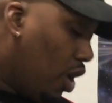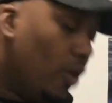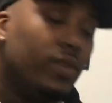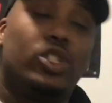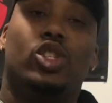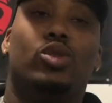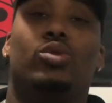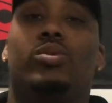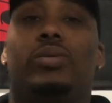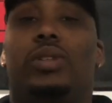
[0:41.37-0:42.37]

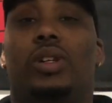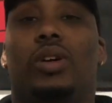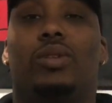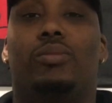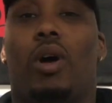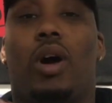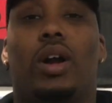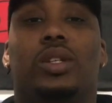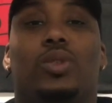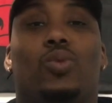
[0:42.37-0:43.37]
Overshoe,
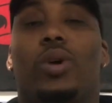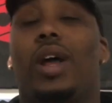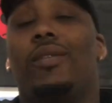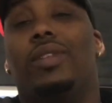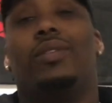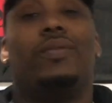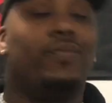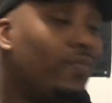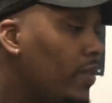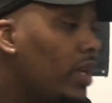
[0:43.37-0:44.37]
Mars, whatever the
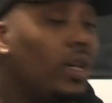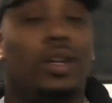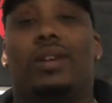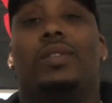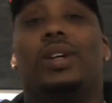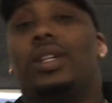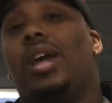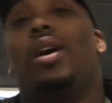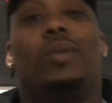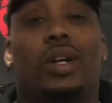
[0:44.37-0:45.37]

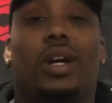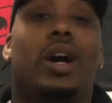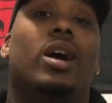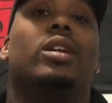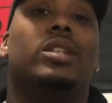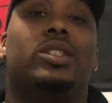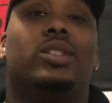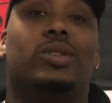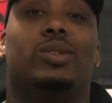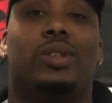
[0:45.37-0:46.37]
call this
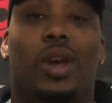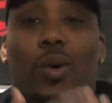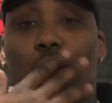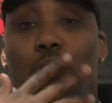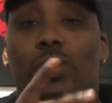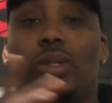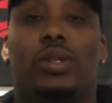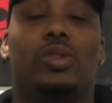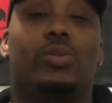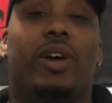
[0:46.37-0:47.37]
shoe. Whoop,
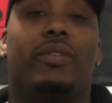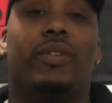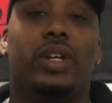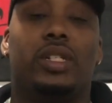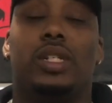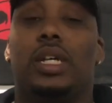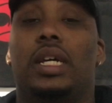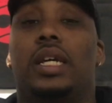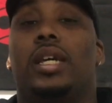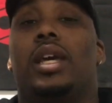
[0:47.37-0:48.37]
excuse my French.
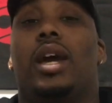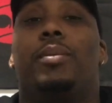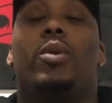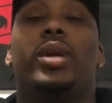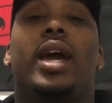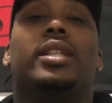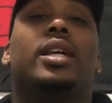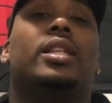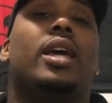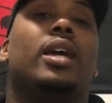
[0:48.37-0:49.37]
Yeah, but we got
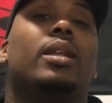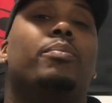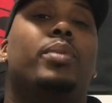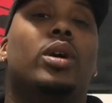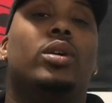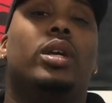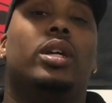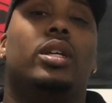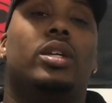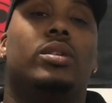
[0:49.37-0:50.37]
that thing in the
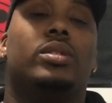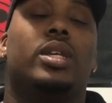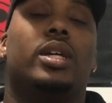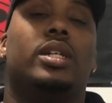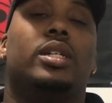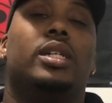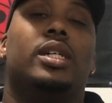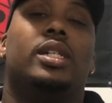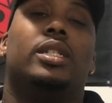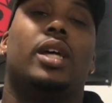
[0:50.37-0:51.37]
building, you know what I'm saying?
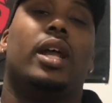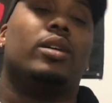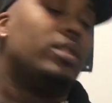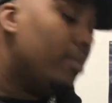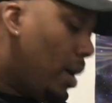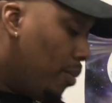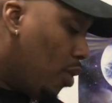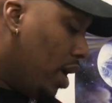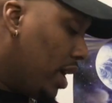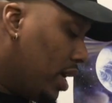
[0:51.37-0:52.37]
Shout out to my
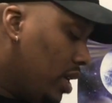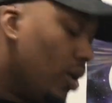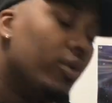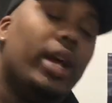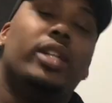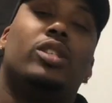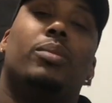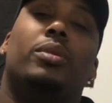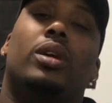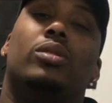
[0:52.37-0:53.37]
boy, Nate
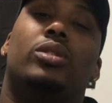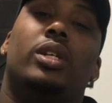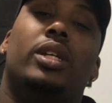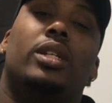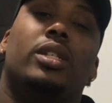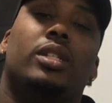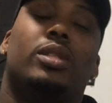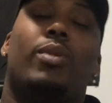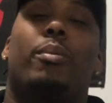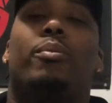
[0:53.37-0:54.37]
Triple OG.
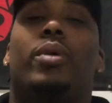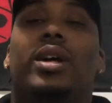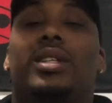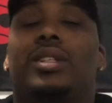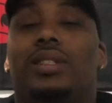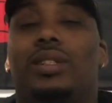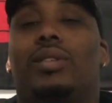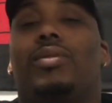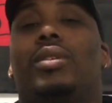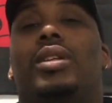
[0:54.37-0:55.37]
It's my brother,
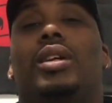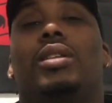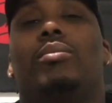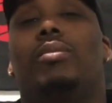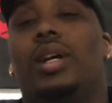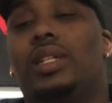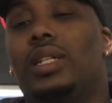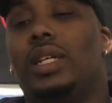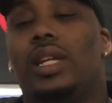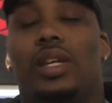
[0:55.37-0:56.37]
from another
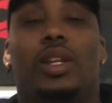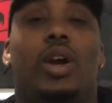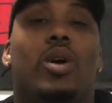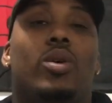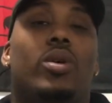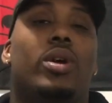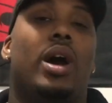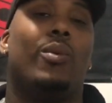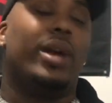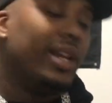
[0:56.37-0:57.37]
mother. I
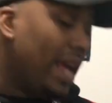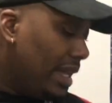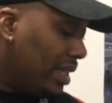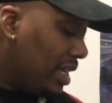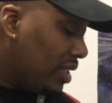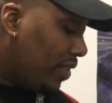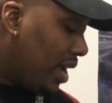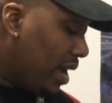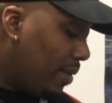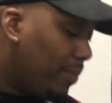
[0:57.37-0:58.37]
went and got these for
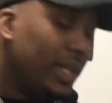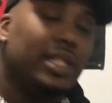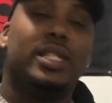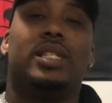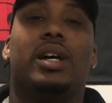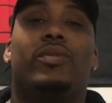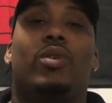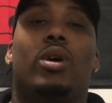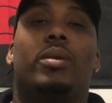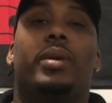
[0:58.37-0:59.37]
him, picked these up
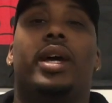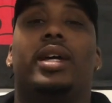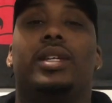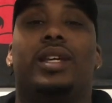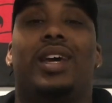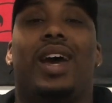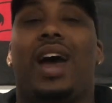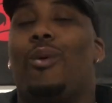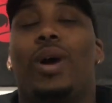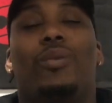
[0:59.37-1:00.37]
for him, man.
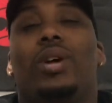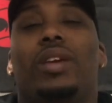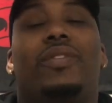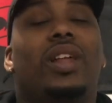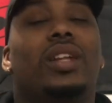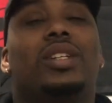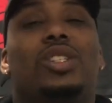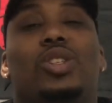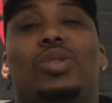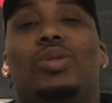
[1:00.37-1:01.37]
I wasn't really feeling this
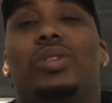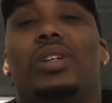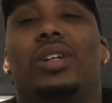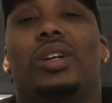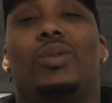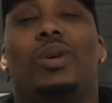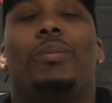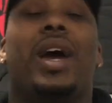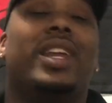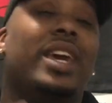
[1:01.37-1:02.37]
shoe. We're
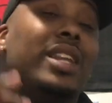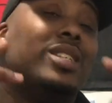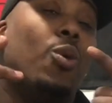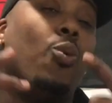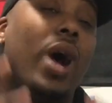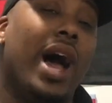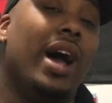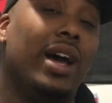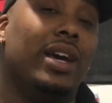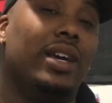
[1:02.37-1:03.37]
about to get into
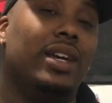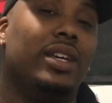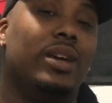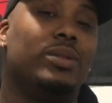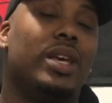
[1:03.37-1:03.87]
why, you know what I'm